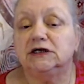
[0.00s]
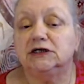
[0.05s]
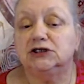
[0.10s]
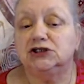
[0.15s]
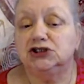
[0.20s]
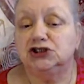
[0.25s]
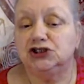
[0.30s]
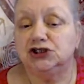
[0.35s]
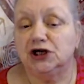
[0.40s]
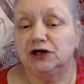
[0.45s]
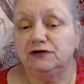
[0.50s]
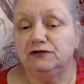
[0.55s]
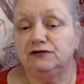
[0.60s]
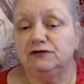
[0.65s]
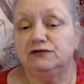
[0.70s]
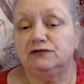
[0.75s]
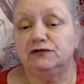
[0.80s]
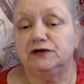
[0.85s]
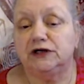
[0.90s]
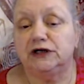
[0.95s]
general
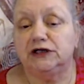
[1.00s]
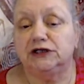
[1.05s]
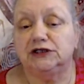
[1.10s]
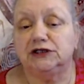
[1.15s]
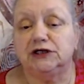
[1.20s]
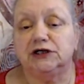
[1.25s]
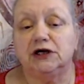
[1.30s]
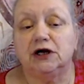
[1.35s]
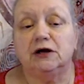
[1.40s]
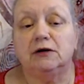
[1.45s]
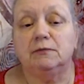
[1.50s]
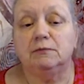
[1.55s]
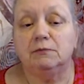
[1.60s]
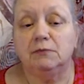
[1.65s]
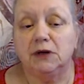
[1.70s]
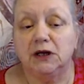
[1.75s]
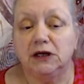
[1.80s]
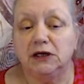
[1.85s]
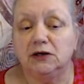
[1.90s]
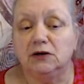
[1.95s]
reading and may
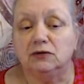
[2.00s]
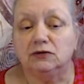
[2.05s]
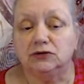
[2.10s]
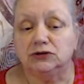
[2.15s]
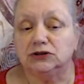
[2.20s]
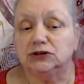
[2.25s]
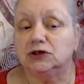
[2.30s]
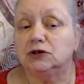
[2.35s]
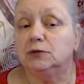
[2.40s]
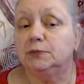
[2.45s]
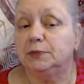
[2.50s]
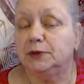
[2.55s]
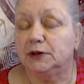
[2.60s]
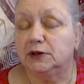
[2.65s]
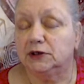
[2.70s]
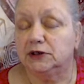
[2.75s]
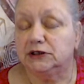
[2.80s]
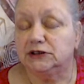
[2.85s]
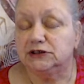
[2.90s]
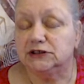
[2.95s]
not apply
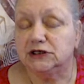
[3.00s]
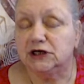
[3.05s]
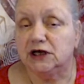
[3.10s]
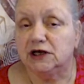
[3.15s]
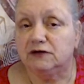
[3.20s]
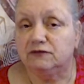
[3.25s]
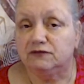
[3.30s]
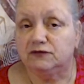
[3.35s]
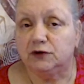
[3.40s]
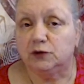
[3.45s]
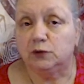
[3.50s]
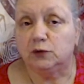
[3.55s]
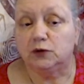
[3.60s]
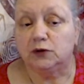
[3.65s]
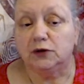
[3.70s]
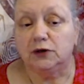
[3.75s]
to everyone.